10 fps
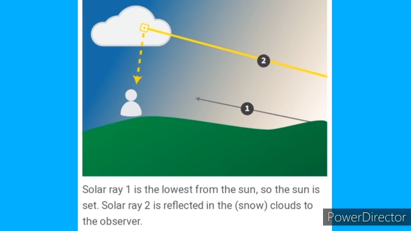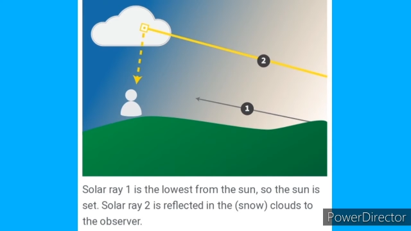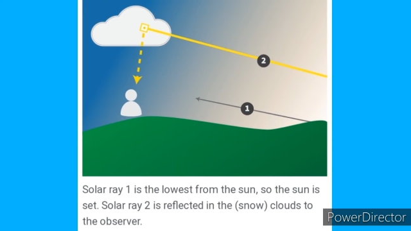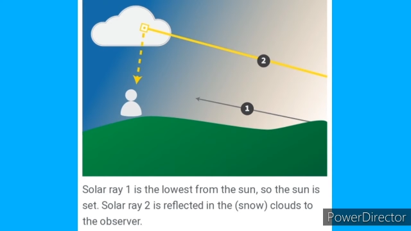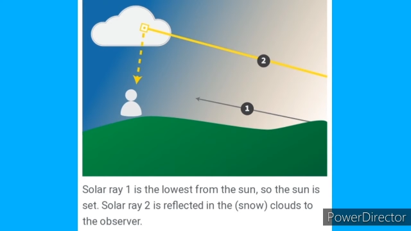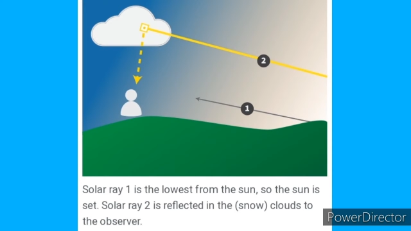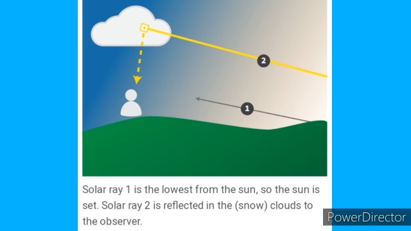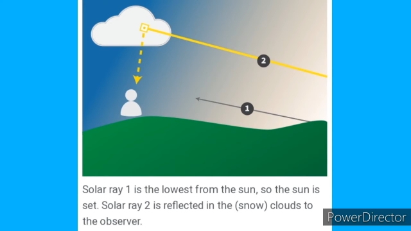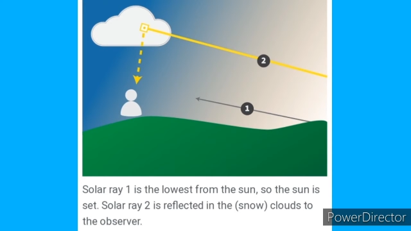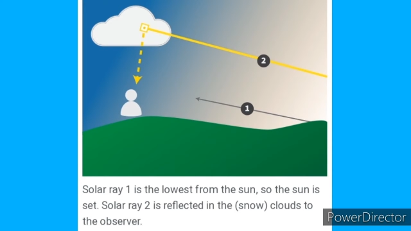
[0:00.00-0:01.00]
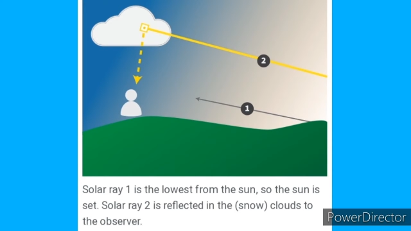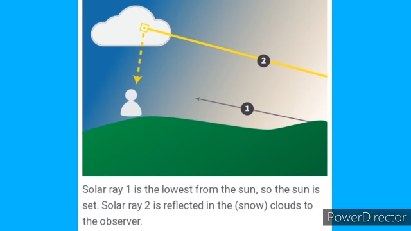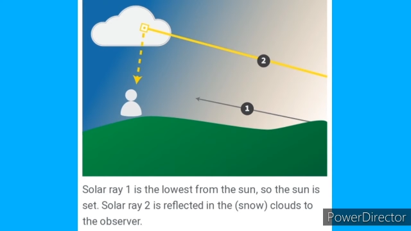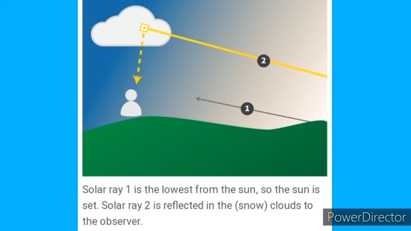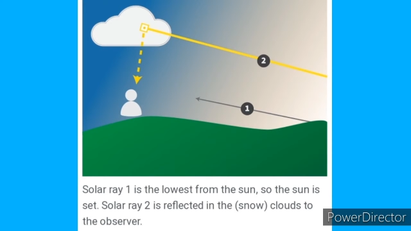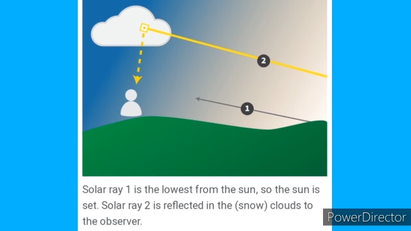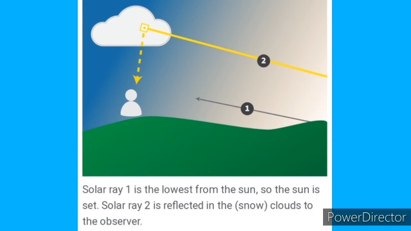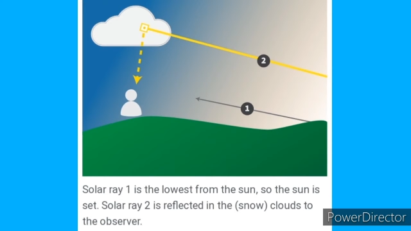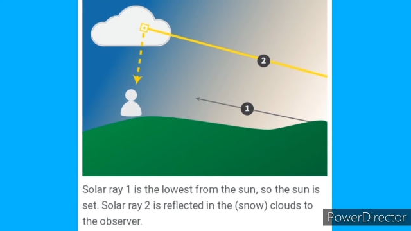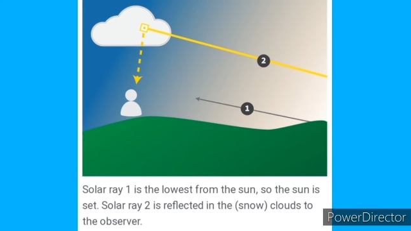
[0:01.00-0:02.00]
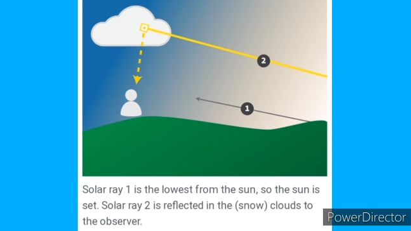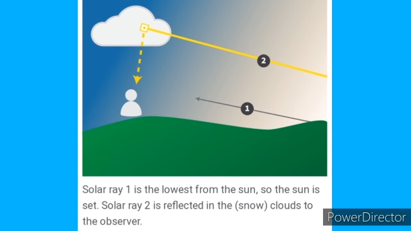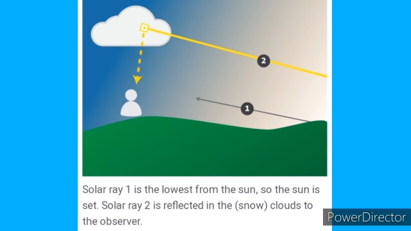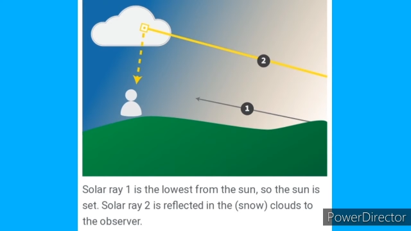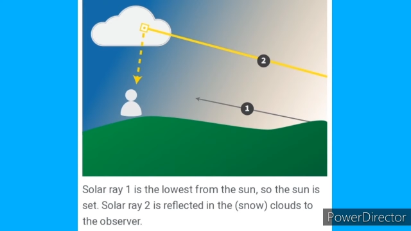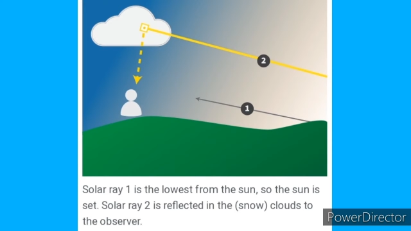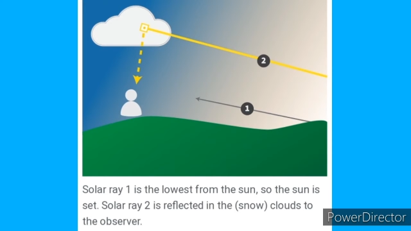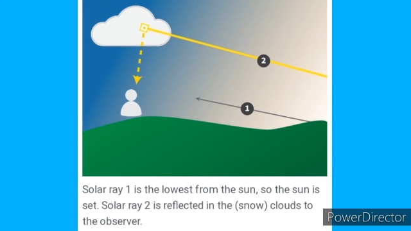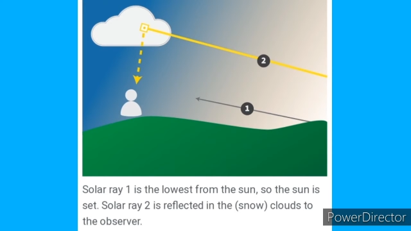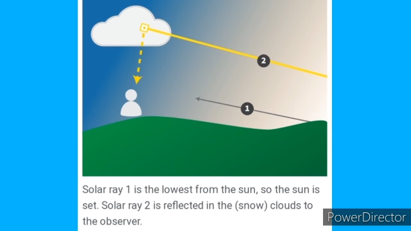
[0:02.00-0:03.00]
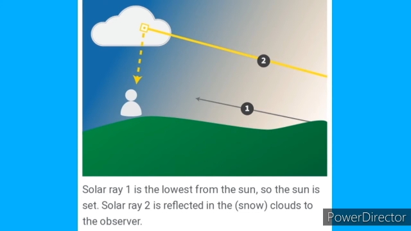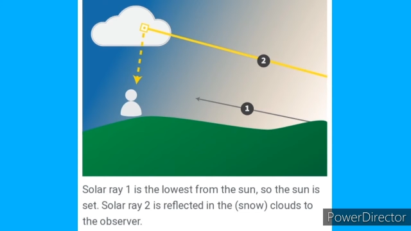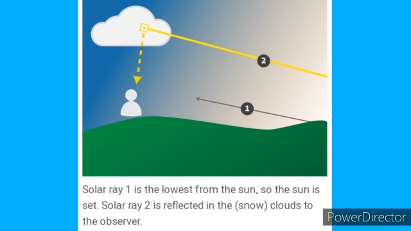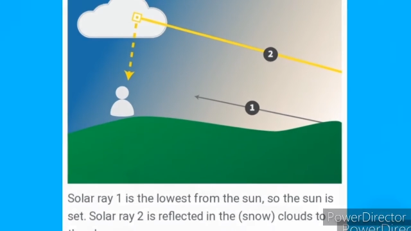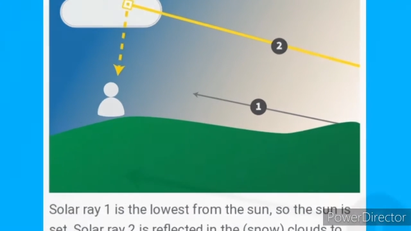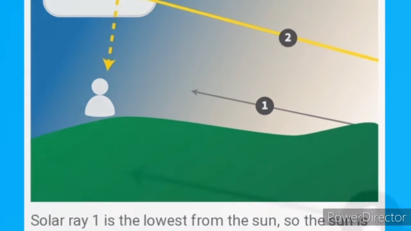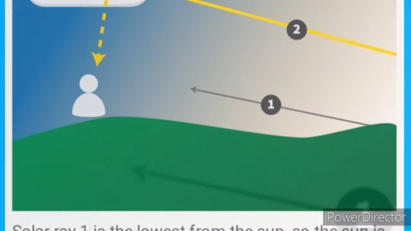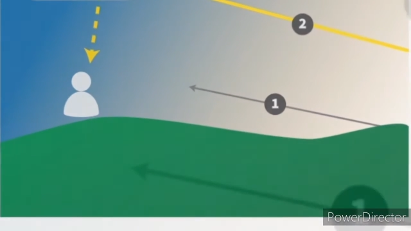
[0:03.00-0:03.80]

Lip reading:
Nobody's mouth can be seen.